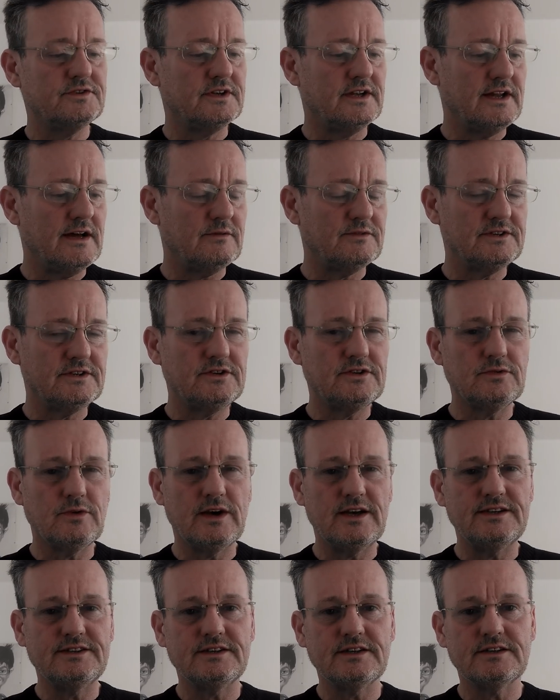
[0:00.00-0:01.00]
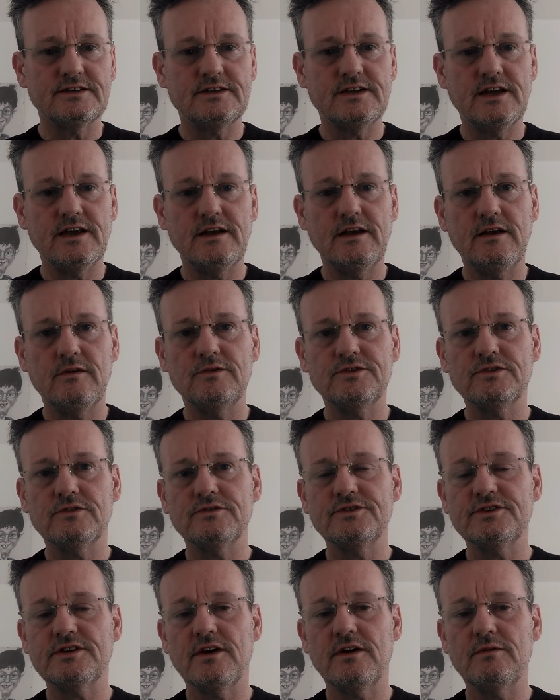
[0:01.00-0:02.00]
Yeah, that was in 2016. He was
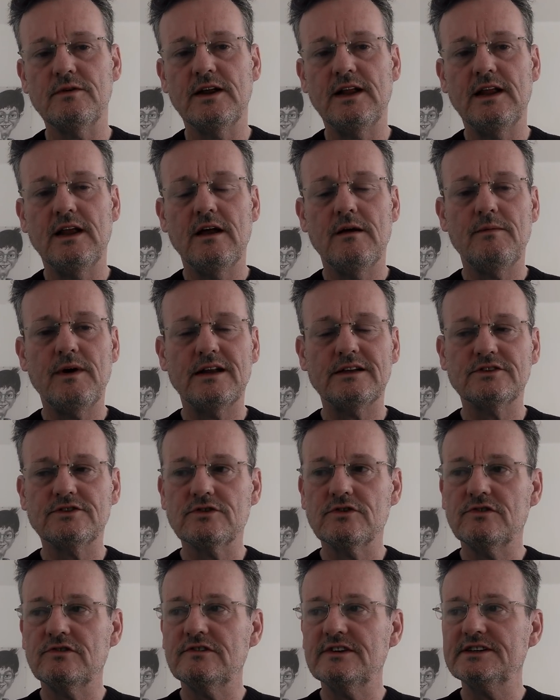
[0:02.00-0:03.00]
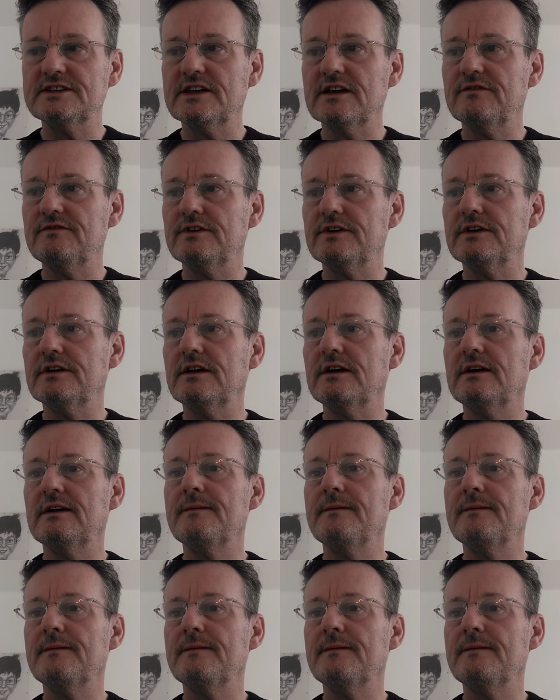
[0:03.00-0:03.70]
also, by the Tories, given